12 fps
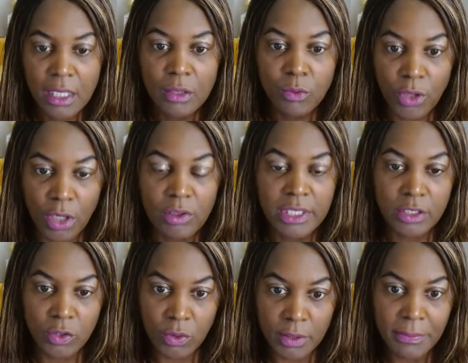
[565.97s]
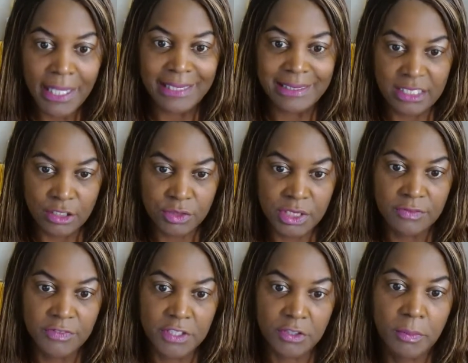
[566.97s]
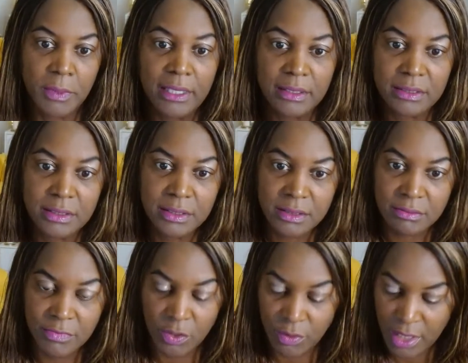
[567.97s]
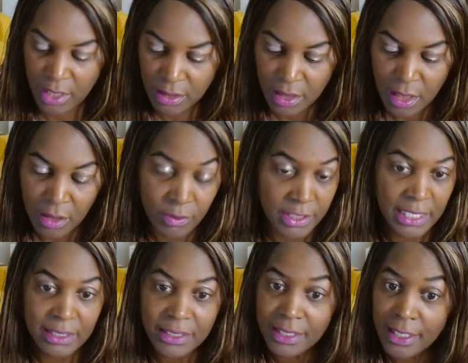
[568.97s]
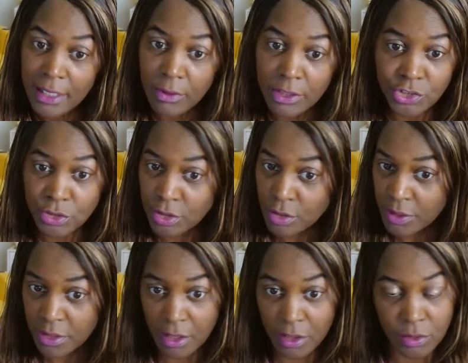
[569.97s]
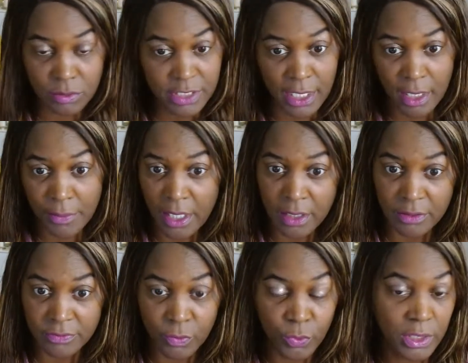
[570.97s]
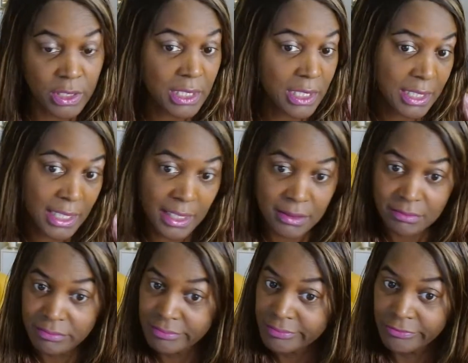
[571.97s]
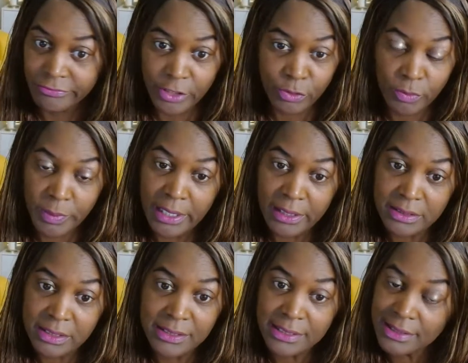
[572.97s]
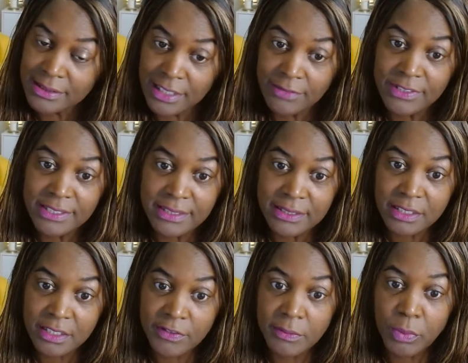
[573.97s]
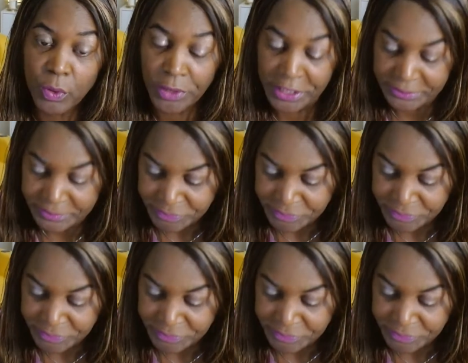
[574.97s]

We're only going by DOT federal policies, okay? We're not looking at what you do in your own time off. We're looking at federal policies as a safety-sensitive employee.